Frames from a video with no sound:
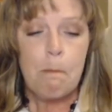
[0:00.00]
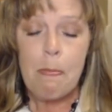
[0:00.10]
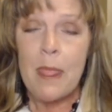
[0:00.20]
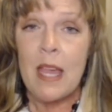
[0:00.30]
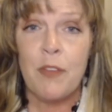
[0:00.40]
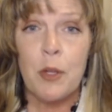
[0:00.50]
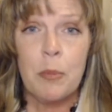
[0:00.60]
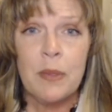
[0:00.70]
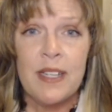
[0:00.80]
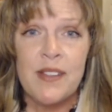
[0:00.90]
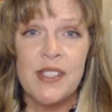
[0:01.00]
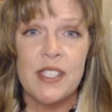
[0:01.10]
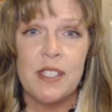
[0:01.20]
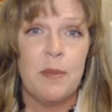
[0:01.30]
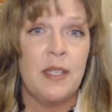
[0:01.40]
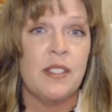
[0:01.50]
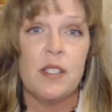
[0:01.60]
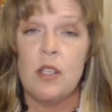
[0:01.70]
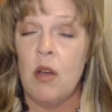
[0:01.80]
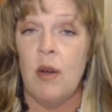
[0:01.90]
If your belief system
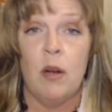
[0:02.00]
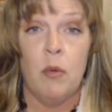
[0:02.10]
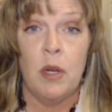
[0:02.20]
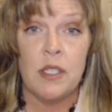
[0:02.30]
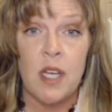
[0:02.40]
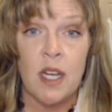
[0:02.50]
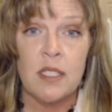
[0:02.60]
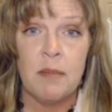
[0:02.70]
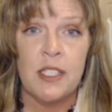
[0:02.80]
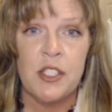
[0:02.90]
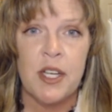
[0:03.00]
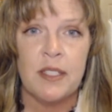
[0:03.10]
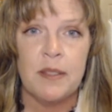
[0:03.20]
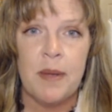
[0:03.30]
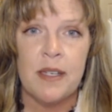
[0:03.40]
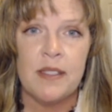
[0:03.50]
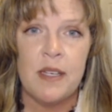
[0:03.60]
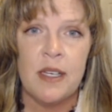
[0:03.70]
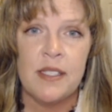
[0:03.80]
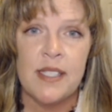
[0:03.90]
is, no, I don't want to talk to my child about
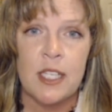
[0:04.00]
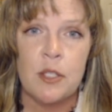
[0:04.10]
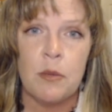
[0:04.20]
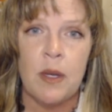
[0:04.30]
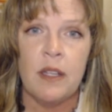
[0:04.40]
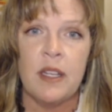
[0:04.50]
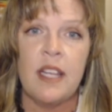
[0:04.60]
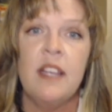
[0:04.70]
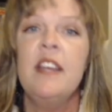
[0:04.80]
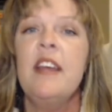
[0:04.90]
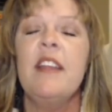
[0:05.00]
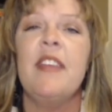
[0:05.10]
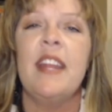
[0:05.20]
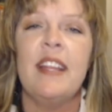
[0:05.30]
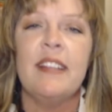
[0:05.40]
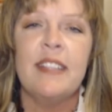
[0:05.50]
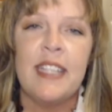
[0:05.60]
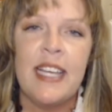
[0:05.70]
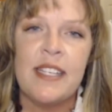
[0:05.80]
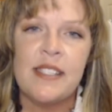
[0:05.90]
sexuality, then at
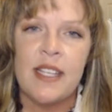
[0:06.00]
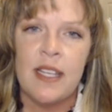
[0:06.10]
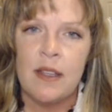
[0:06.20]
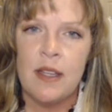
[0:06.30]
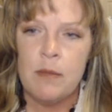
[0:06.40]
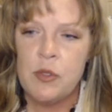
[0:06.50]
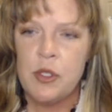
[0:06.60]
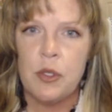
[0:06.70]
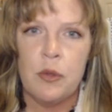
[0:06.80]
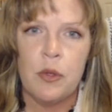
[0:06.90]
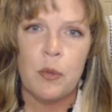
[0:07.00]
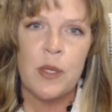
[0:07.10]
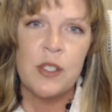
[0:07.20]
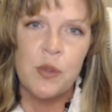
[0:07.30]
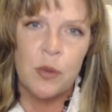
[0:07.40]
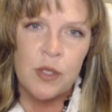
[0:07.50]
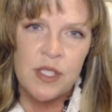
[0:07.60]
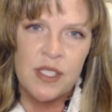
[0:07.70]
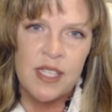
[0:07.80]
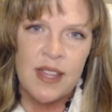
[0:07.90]
least get them to the
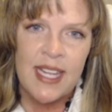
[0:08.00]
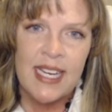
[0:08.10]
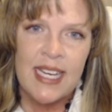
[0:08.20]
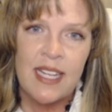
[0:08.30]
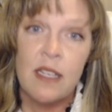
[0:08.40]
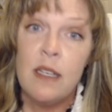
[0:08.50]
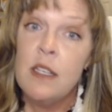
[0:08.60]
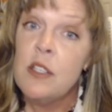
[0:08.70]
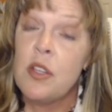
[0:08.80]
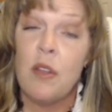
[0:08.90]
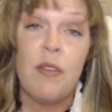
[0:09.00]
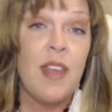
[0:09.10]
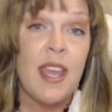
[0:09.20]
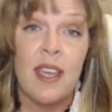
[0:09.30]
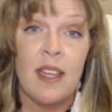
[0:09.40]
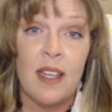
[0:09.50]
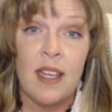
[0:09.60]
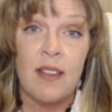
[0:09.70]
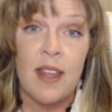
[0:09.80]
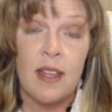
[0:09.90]
resources that they need so they can
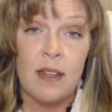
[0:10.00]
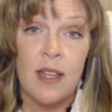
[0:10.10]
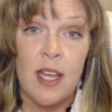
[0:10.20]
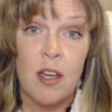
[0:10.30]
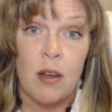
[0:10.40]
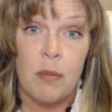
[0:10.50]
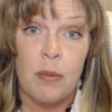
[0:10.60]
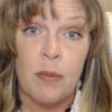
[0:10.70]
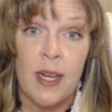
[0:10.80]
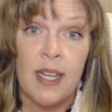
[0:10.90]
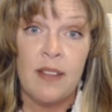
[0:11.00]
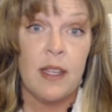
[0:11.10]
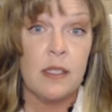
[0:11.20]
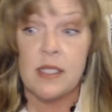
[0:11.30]
get the help, right?